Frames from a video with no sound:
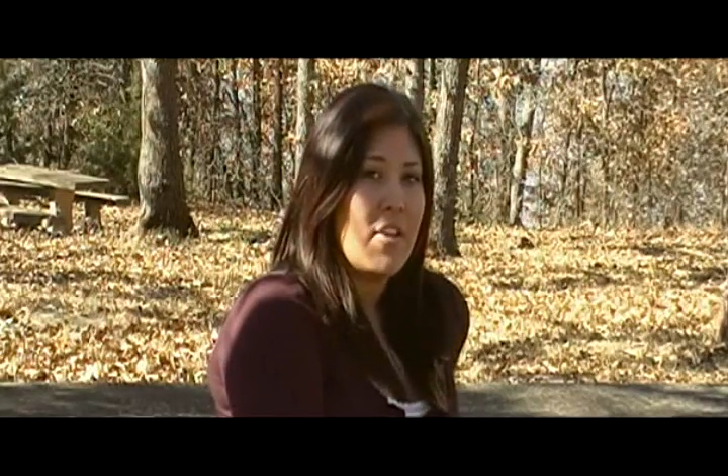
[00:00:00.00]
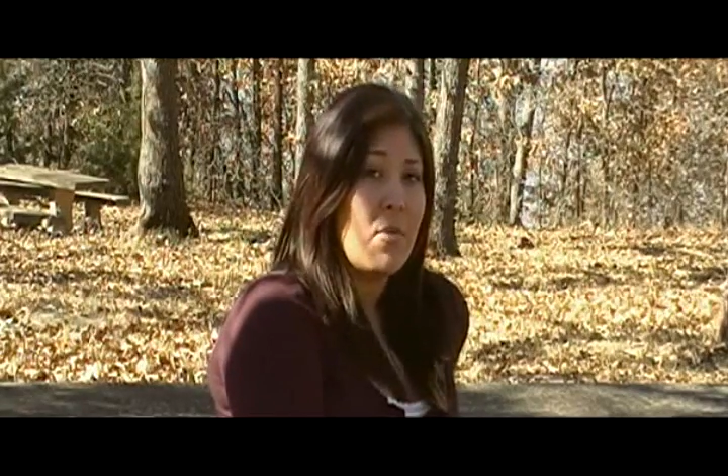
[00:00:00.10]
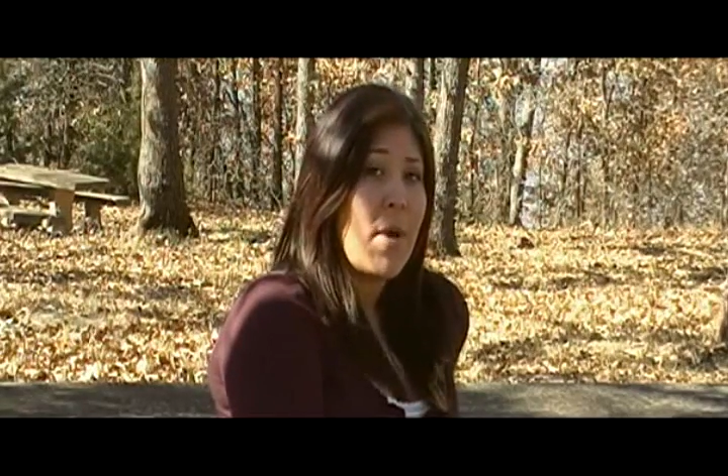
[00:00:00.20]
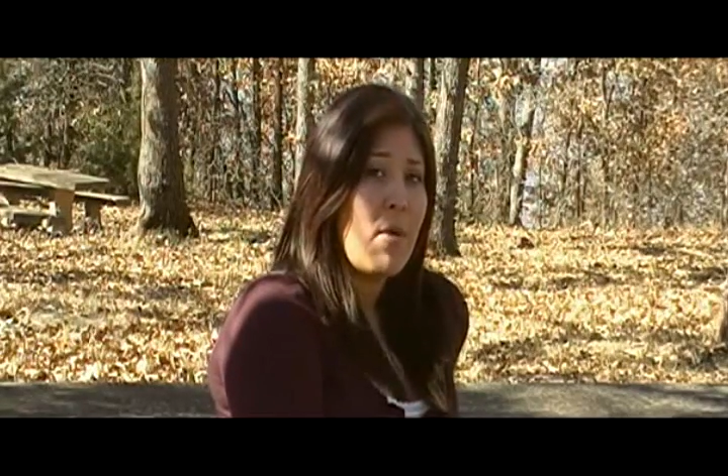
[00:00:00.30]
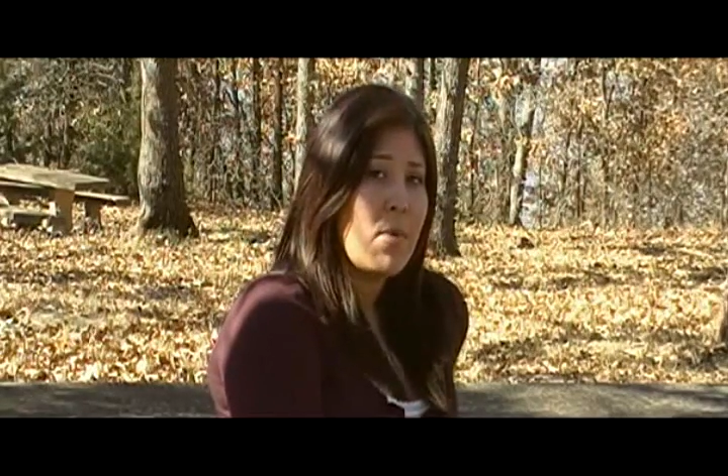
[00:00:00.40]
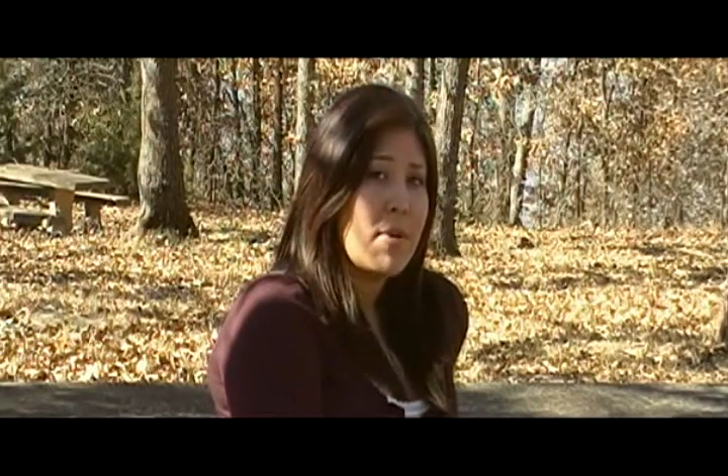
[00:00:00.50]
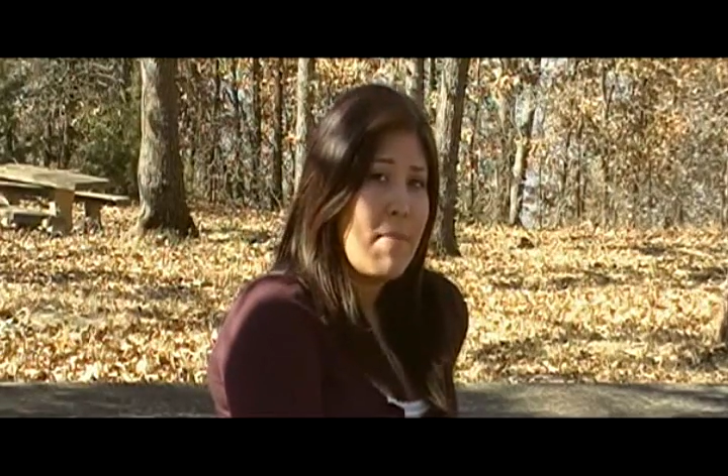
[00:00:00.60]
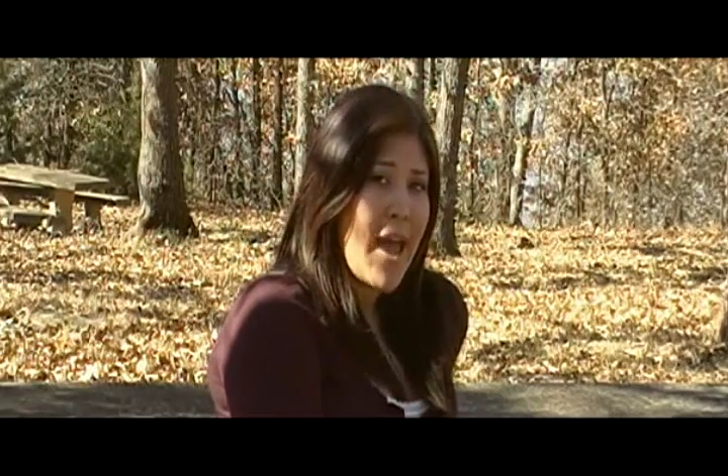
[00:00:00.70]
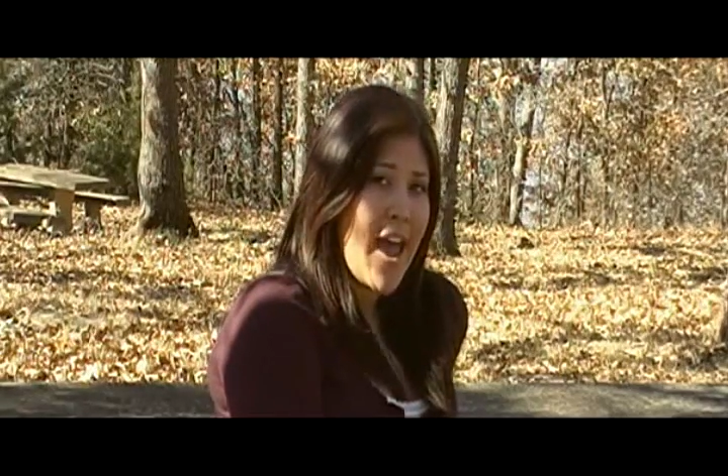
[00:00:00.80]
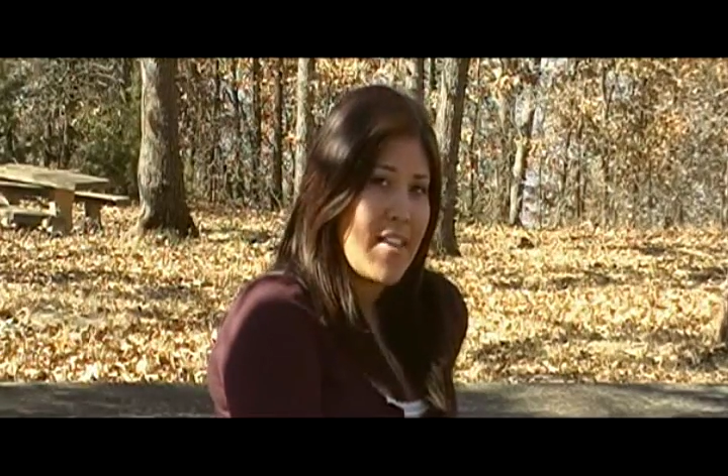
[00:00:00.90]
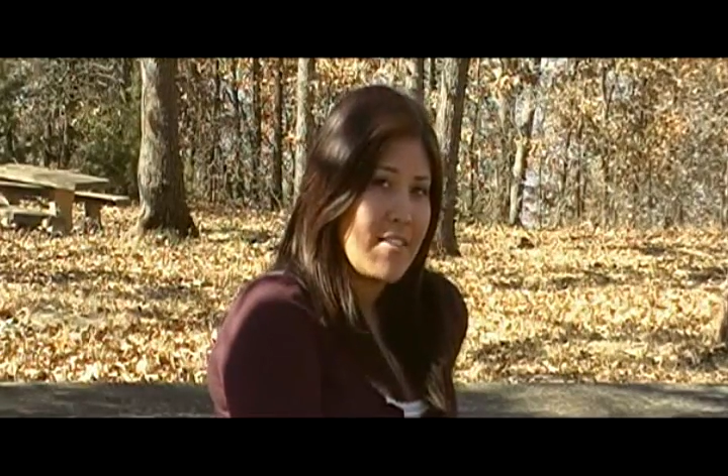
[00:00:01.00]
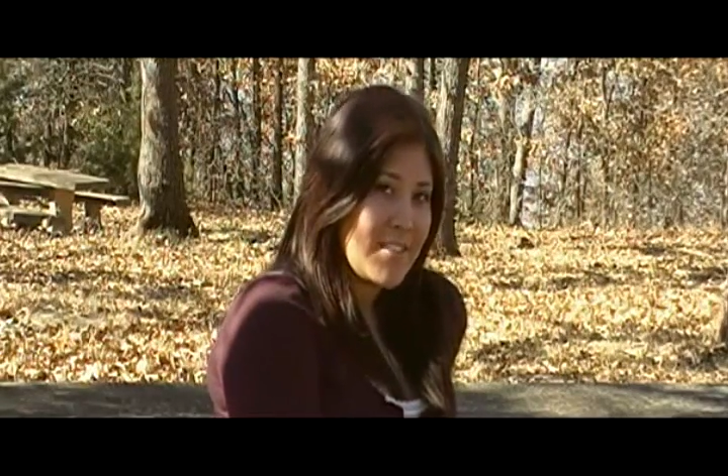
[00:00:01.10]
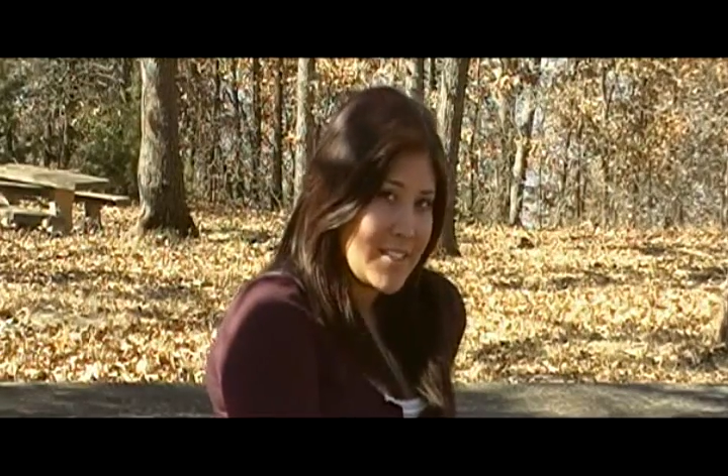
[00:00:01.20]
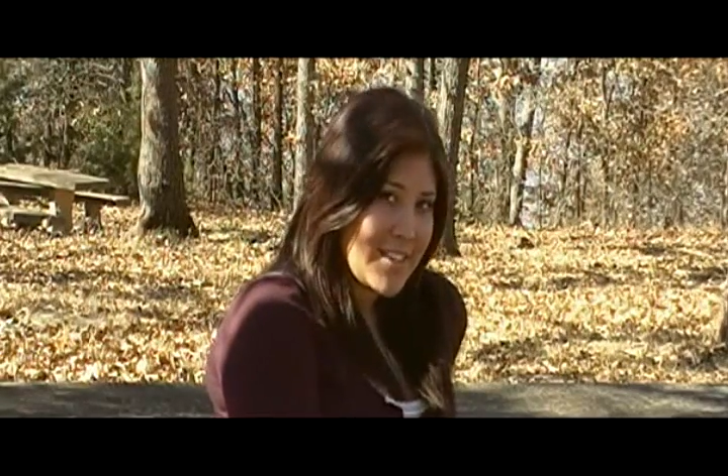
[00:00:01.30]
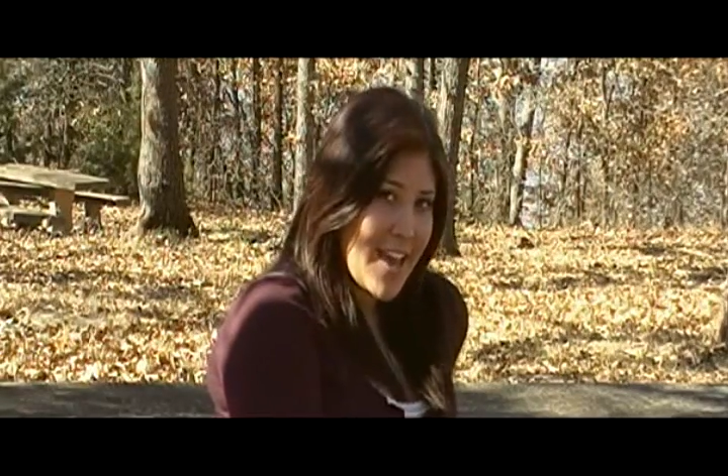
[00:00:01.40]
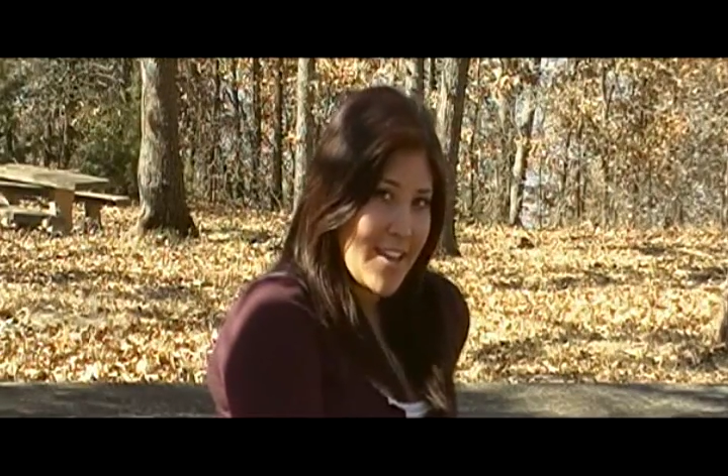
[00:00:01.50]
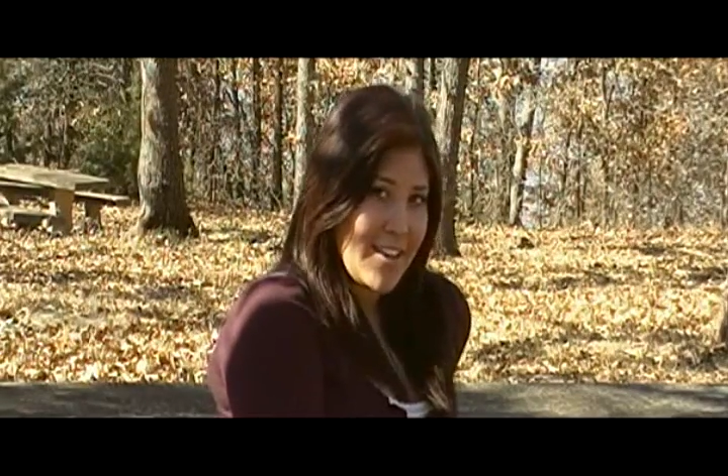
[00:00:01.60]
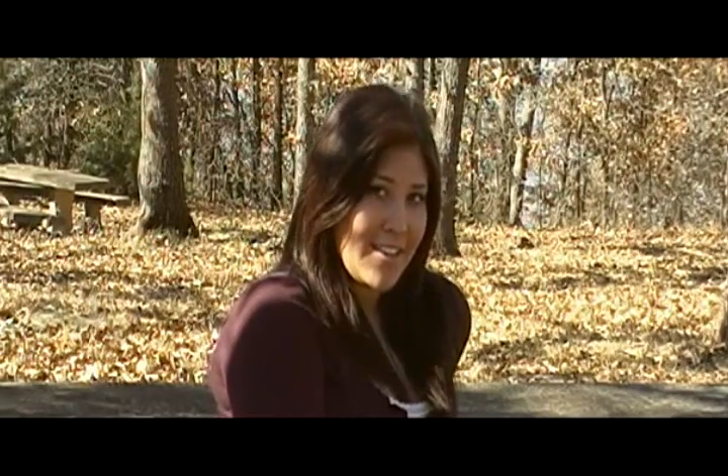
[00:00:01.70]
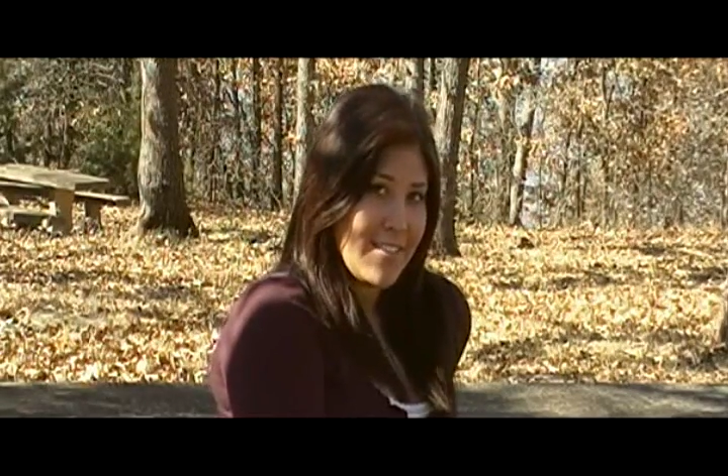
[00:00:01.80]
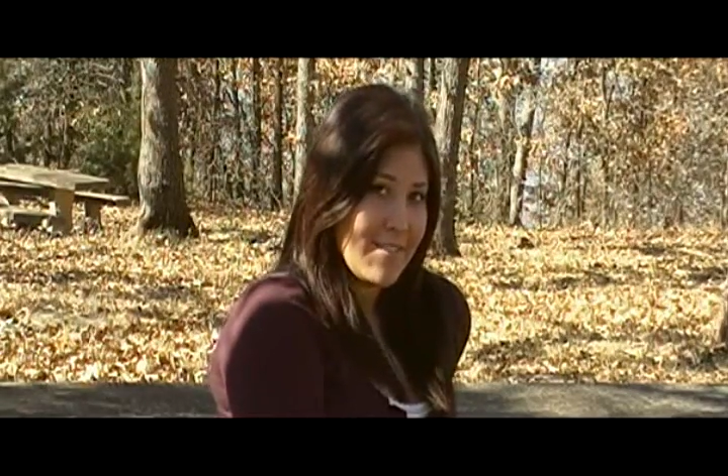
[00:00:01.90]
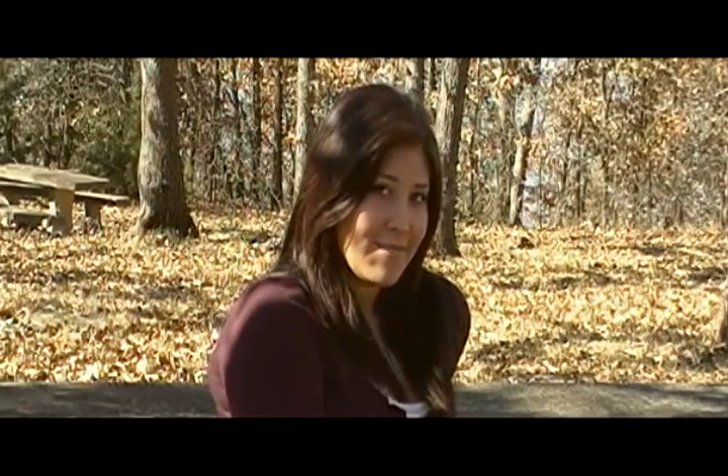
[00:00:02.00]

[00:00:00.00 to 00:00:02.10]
on the well-worn path of society.